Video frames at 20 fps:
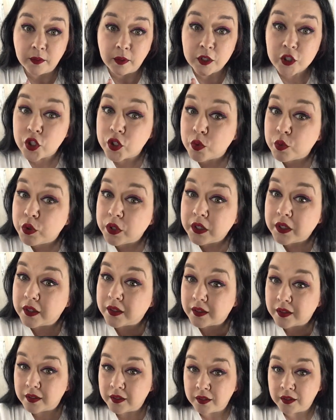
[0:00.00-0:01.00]
It just wouldn't.
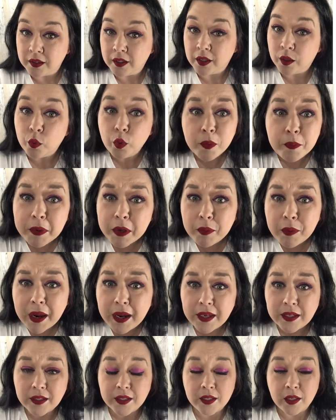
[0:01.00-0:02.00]
Wouldn't be
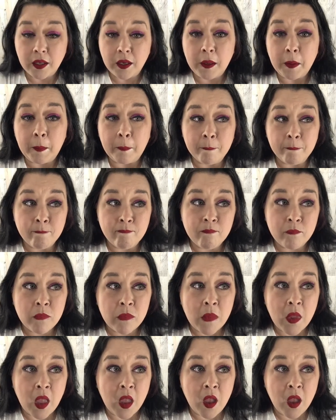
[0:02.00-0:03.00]
right.
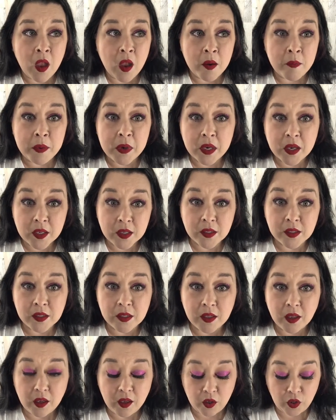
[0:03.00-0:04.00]
Because
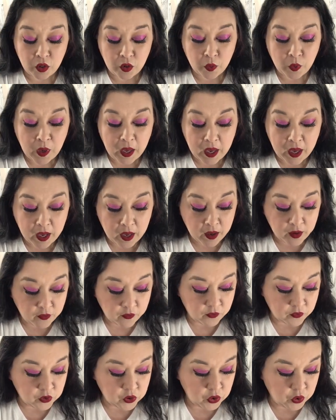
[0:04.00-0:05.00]
you have
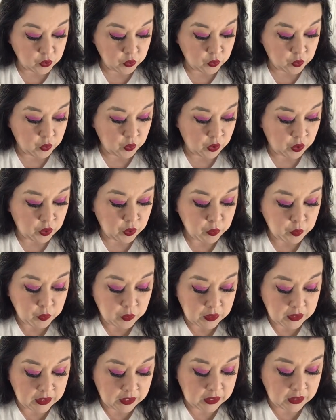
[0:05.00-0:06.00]
to, you
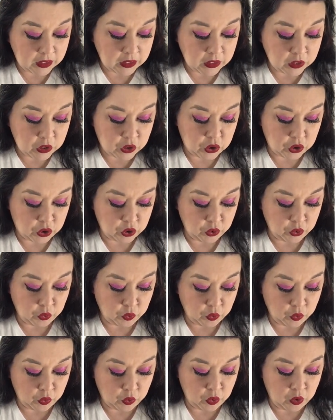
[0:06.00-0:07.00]
need
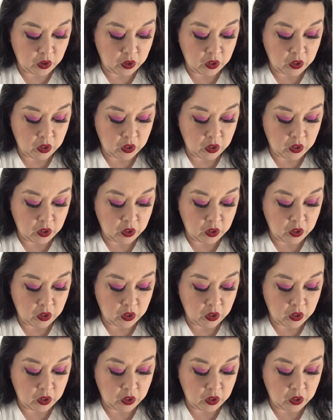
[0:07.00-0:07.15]
to